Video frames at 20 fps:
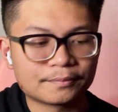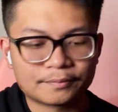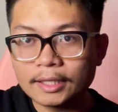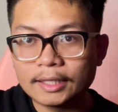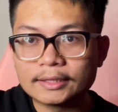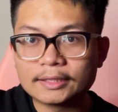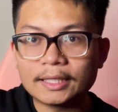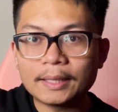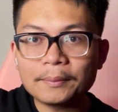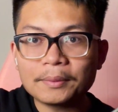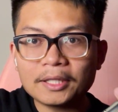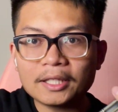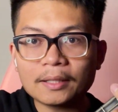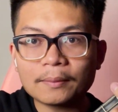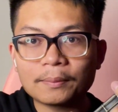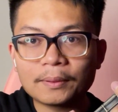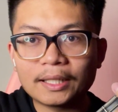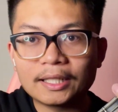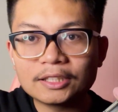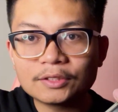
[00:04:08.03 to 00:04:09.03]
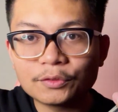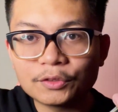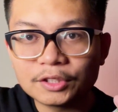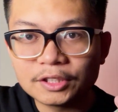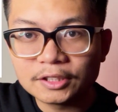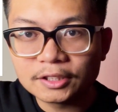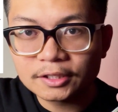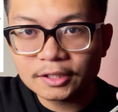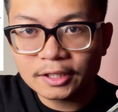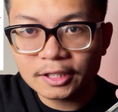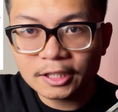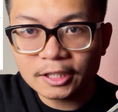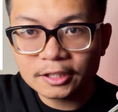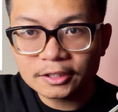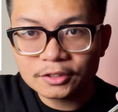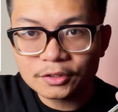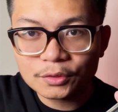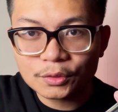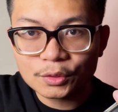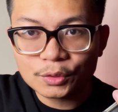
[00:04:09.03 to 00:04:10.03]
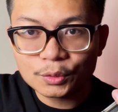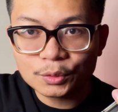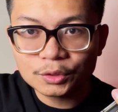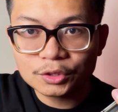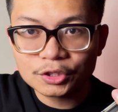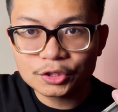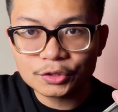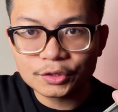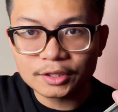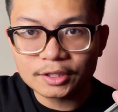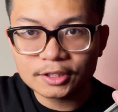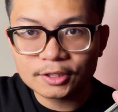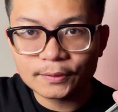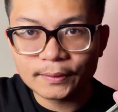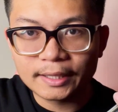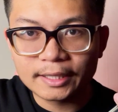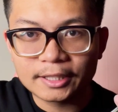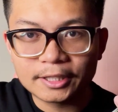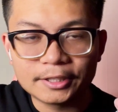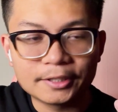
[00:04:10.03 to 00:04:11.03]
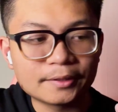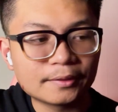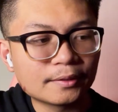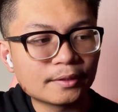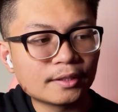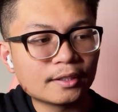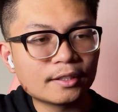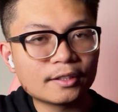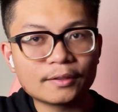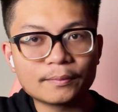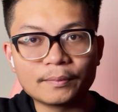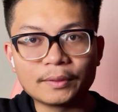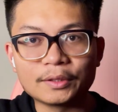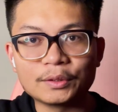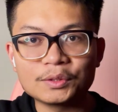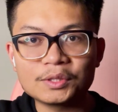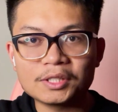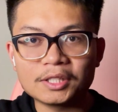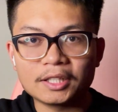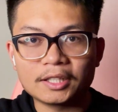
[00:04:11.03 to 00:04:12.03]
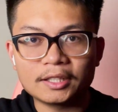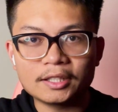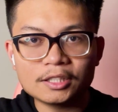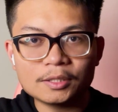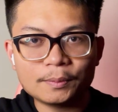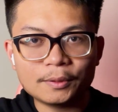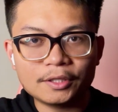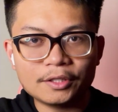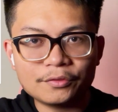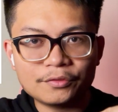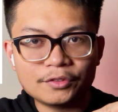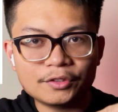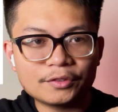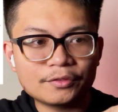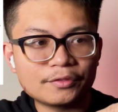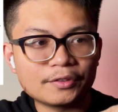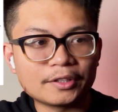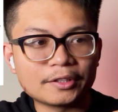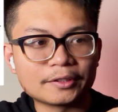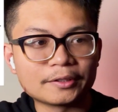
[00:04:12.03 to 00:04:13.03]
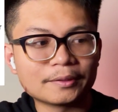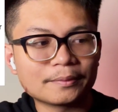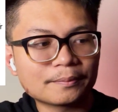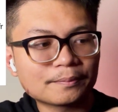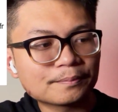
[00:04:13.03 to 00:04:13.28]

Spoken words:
The same thing applies for these thinnest 2 strings right here, by using this part of your finger,